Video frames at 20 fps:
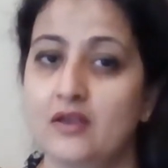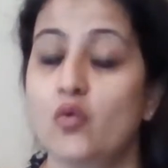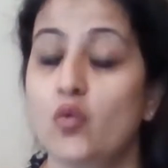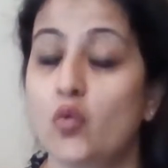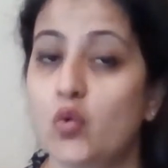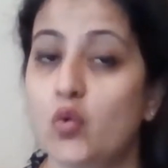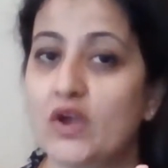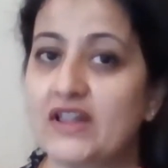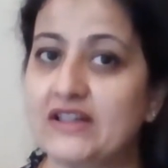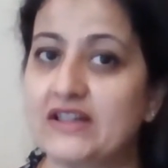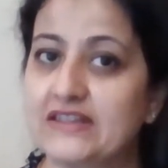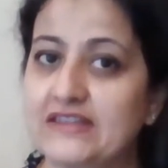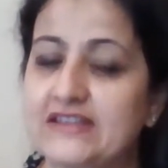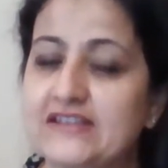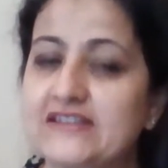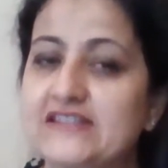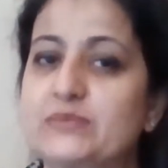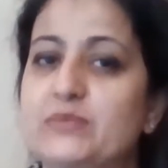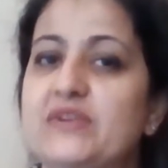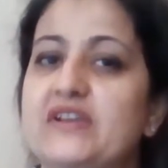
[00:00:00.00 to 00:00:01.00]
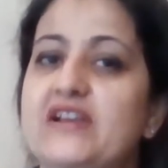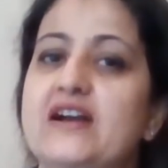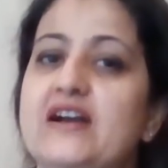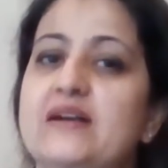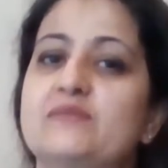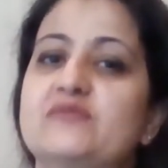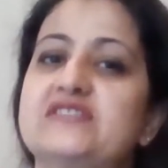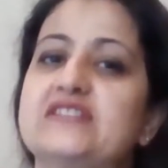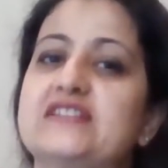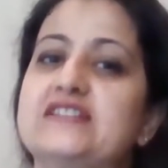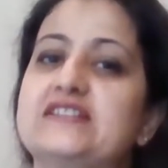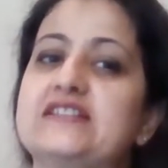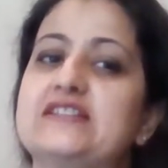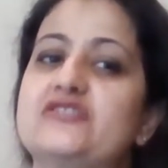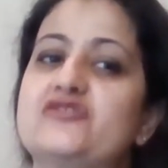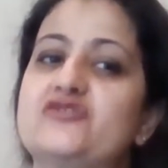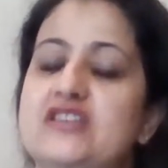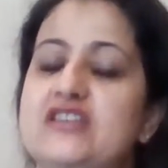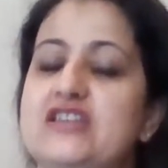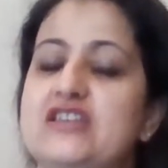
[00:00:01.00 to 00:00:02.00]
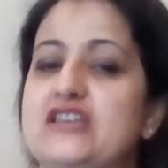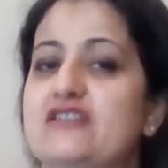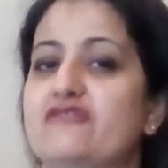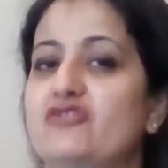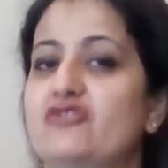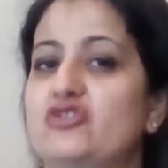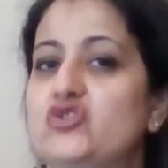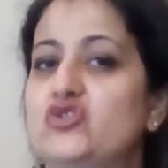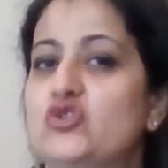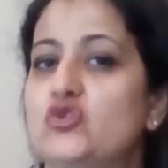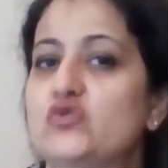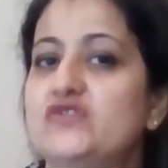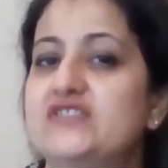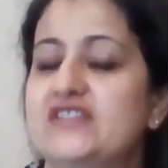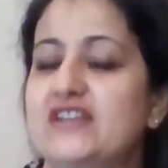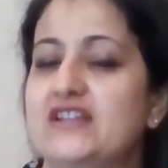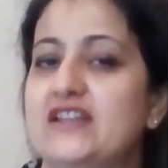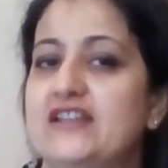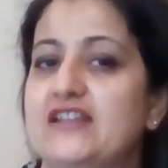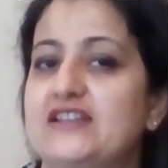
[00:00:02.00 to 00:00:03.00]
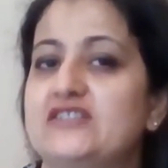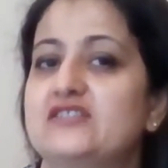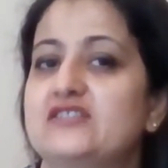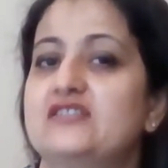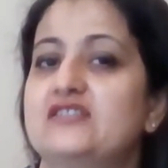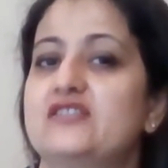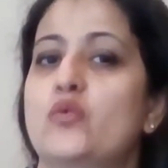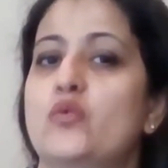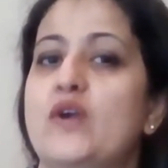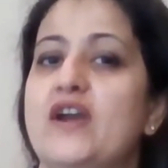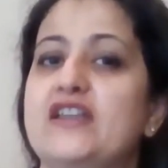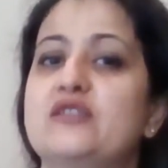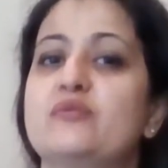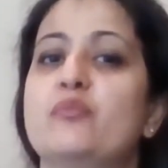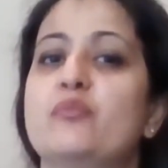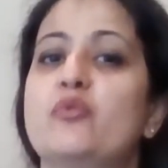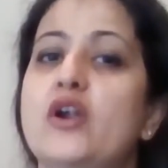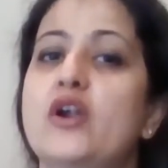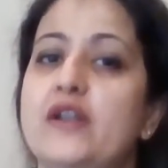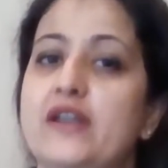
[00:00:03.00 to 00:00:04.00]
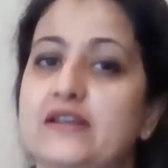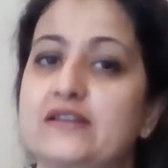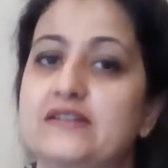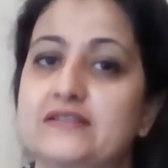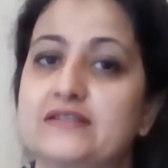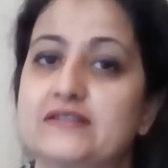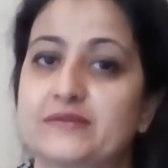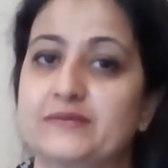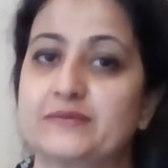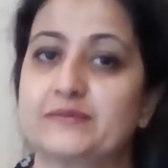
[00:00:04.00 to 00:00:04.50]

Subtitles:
Well, this becomes little tricky if you don't select the right product.